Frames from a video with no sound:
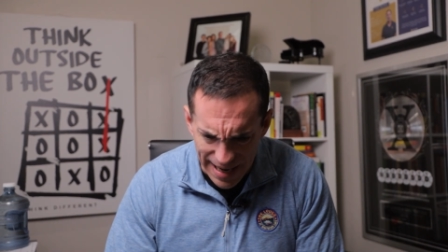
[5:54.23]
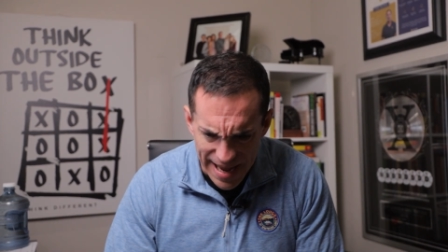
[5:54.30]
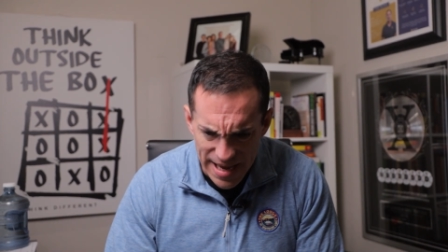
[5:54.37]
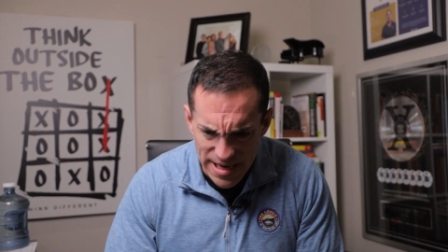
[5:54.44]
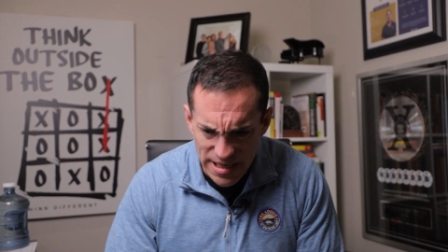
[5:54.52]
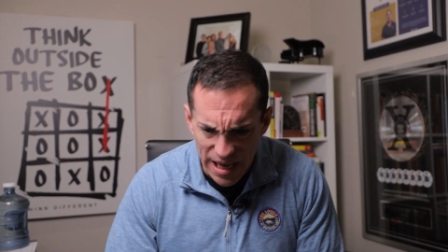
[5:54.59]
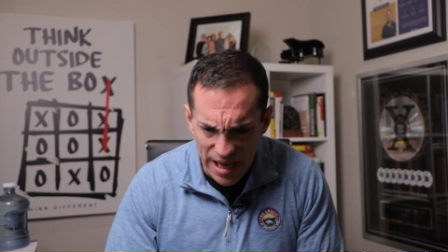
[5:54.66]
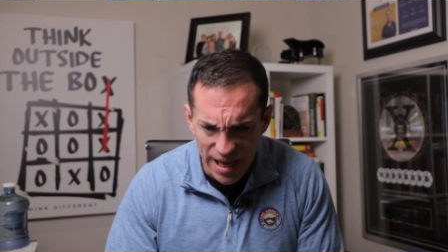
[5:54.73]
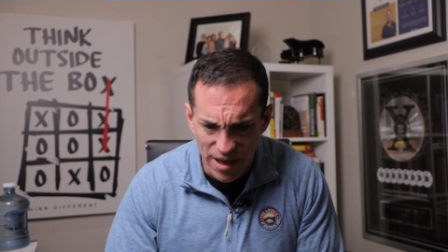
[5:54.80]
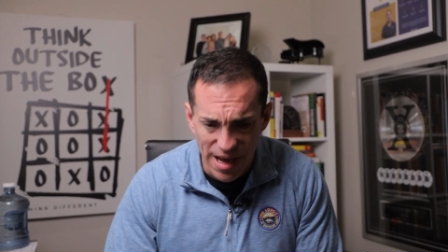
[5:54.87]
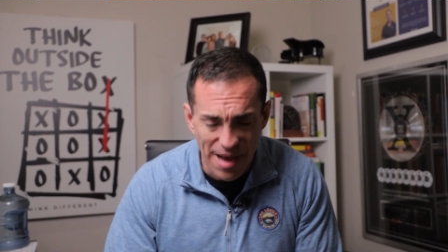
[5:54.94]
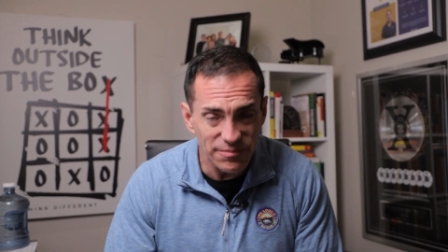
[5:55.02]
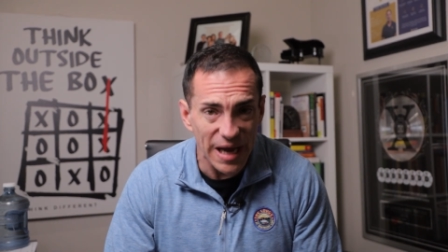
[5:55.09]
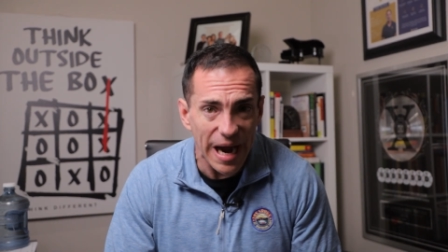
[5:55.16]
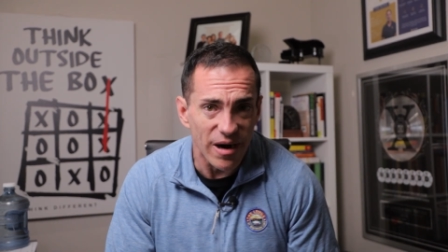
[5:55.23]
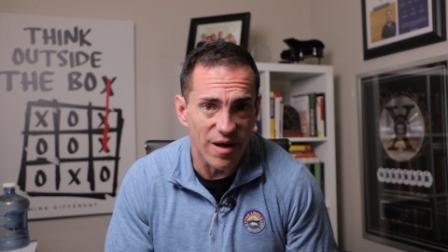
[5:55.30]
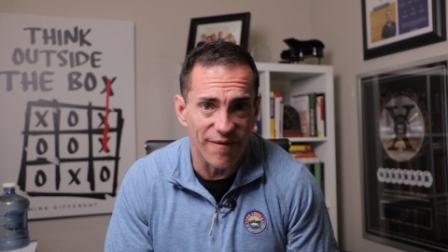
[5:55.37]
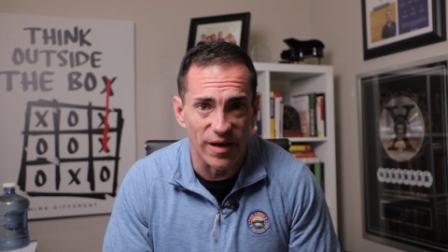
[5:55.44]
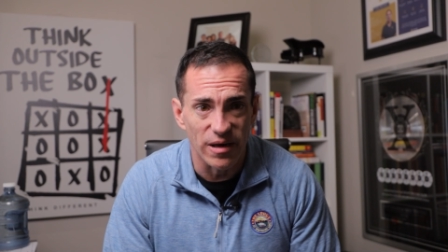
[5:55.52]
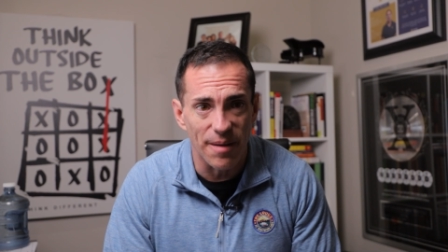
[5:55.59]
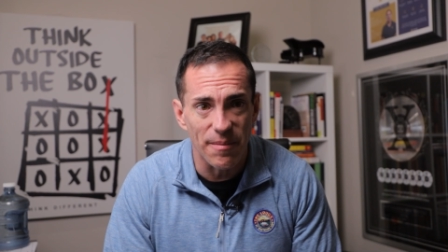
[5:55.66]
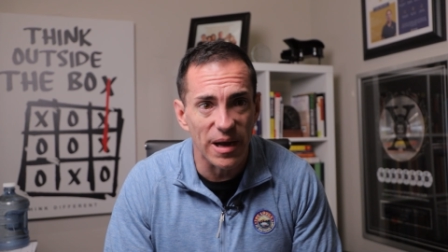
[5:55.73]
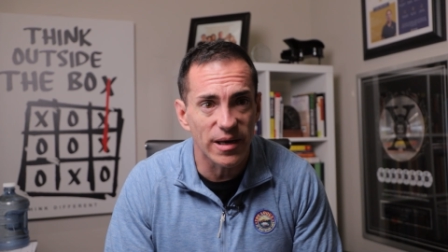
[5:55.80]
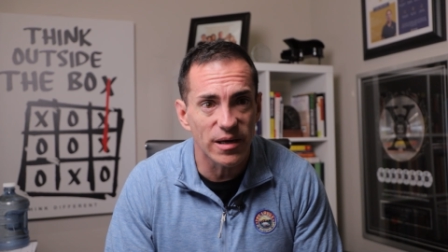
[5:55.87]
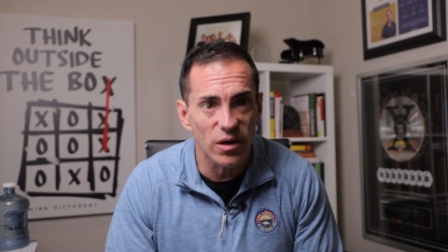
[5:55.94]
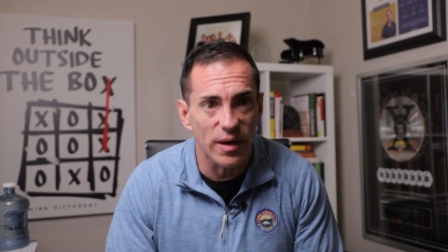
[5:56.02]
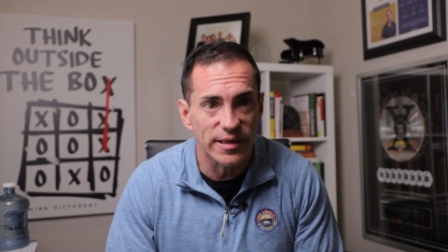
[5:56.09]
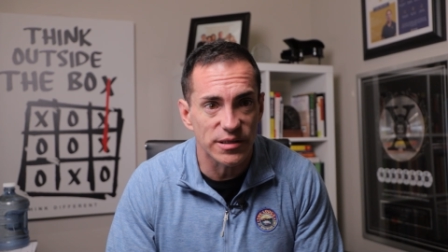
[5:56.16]
And uh, I'm tired of it. I'm not
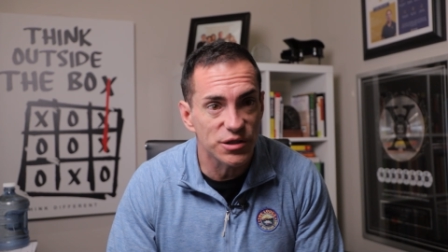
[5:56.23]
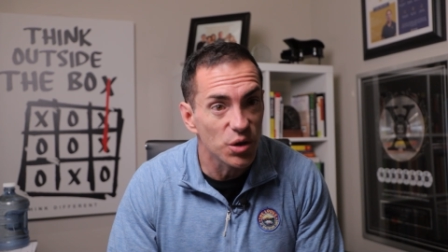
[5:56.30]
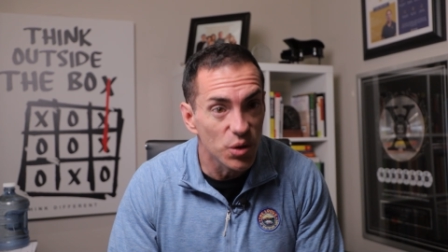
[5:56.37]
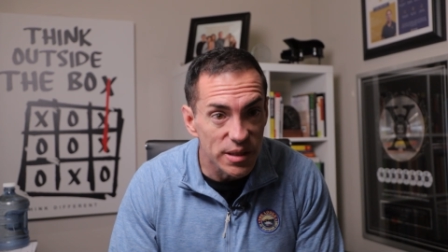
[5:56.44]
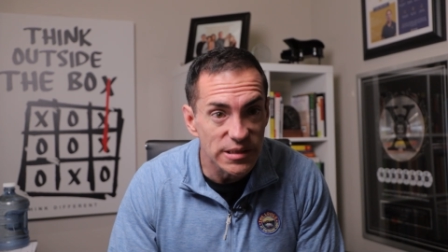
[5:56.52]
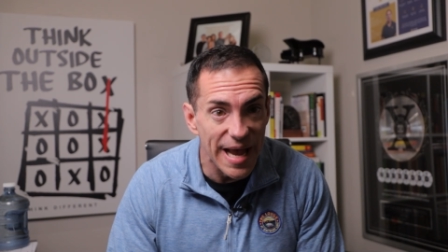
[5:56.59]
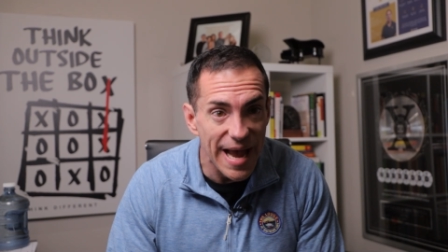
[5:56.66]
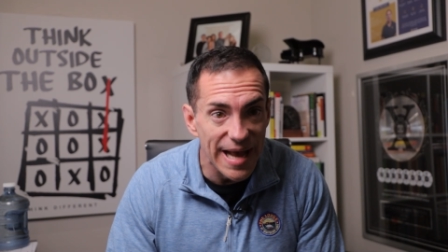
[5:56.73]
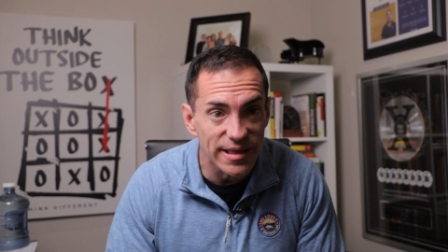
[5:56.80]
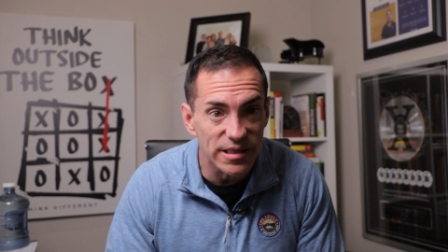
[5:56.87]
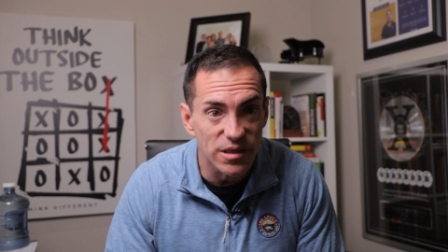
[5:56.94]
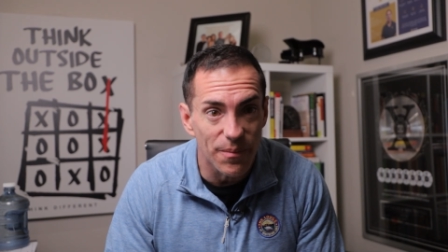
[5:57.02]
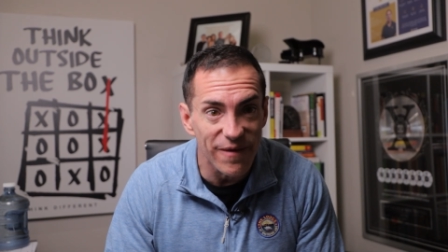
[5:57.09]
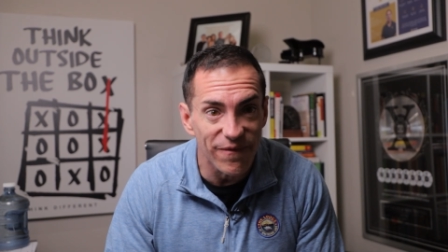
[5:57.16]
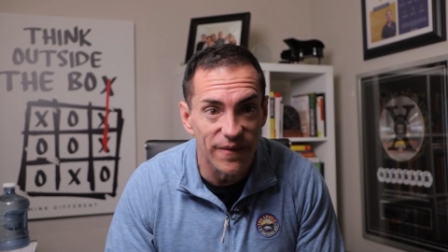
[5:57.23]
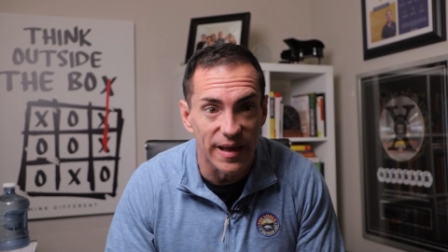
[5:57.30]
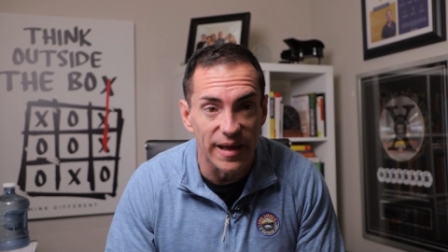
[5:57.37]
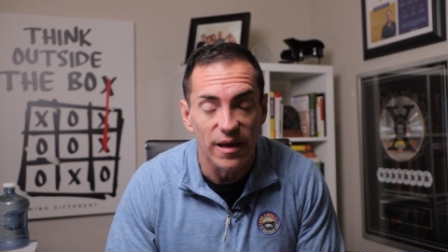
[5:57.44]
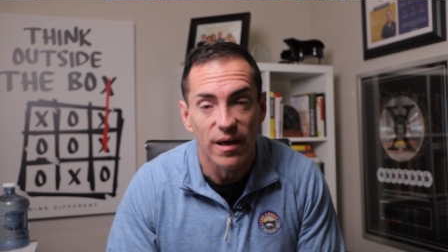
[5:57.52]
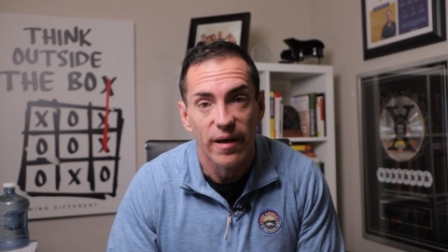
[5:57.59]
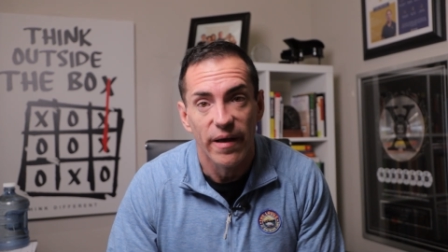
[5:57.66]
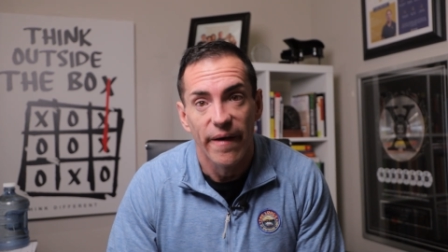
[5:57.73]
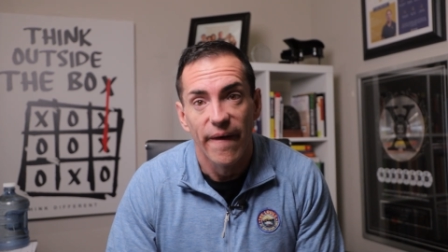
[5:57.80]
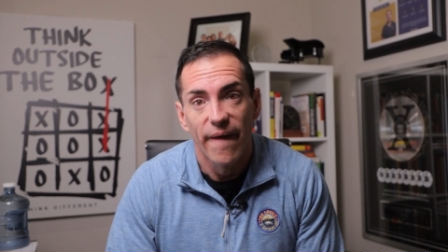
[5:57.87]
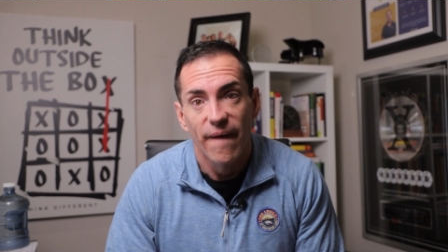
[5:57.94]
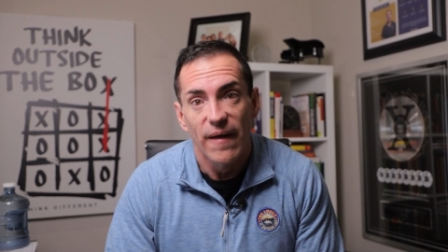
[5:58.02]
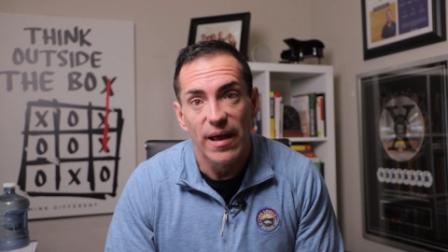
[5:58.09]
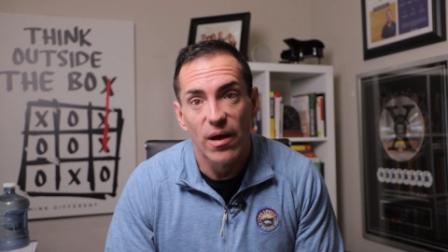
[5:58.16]
going to do it. As soon as I had this epiphany,
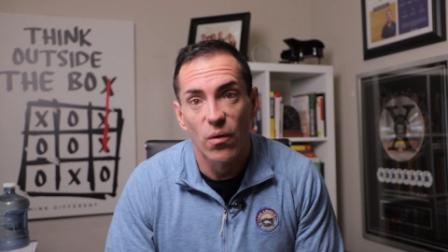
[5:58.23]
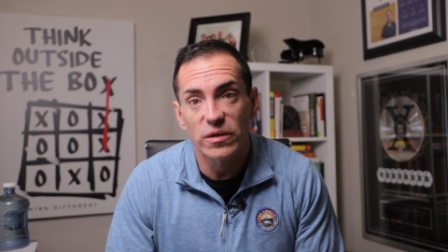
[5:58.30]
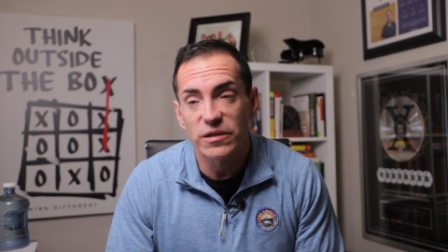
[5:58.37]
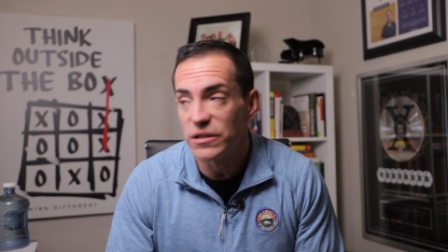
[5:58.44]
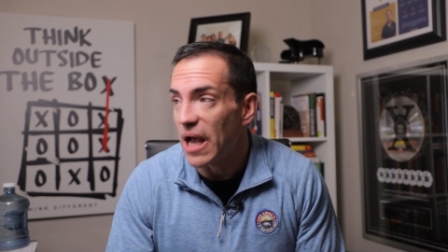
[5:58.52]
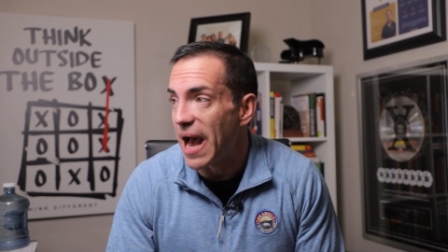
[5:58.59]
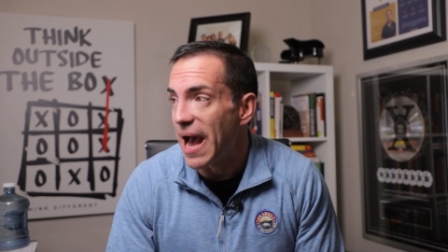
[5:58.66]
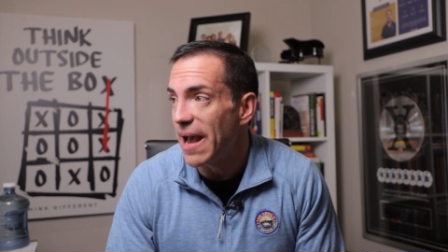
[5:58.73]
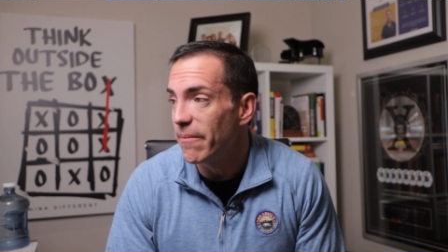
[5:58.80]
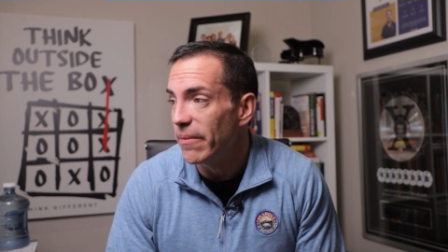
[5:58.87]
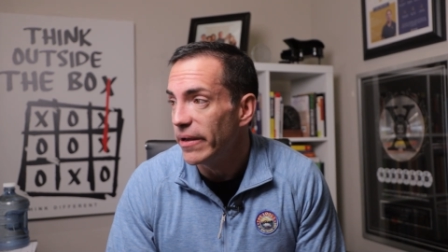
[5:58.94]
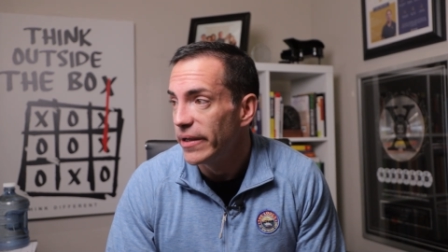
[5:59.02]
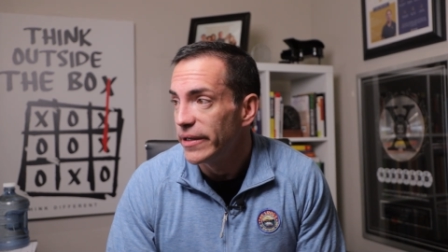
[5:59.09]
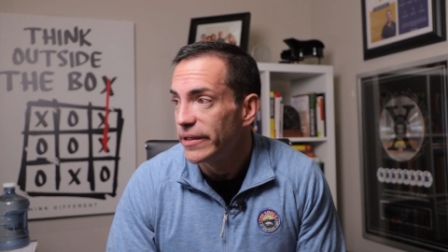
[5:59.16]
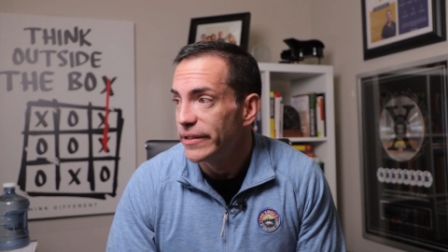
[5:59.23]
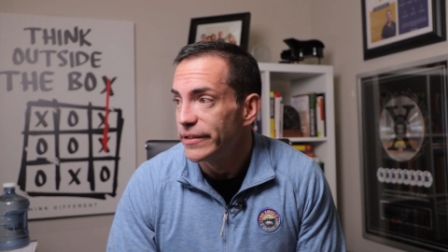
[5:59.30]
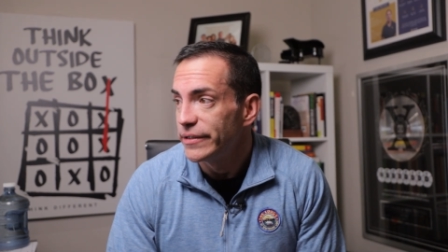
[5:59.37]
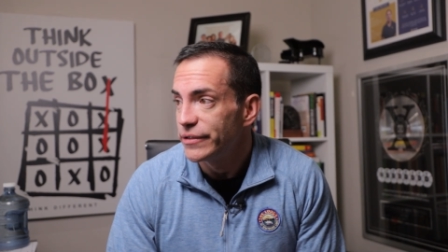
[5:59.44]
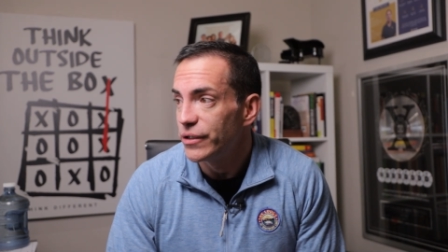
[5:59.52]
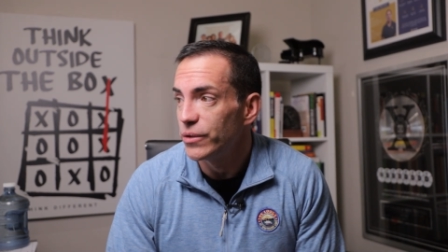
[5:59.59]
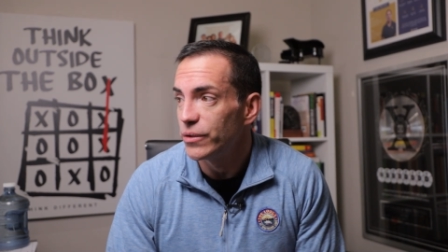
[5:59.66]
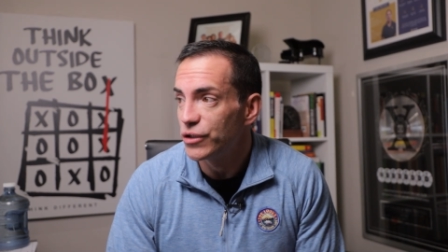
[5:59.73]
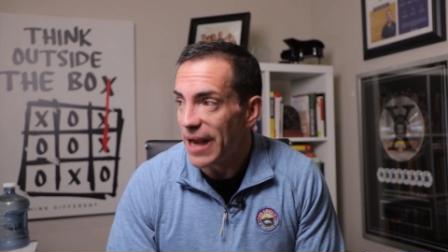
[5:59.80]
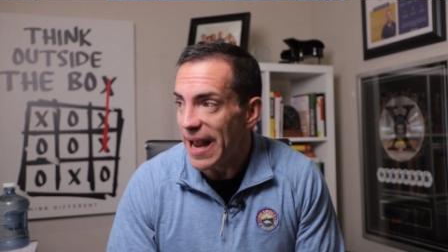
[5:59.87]
it was time to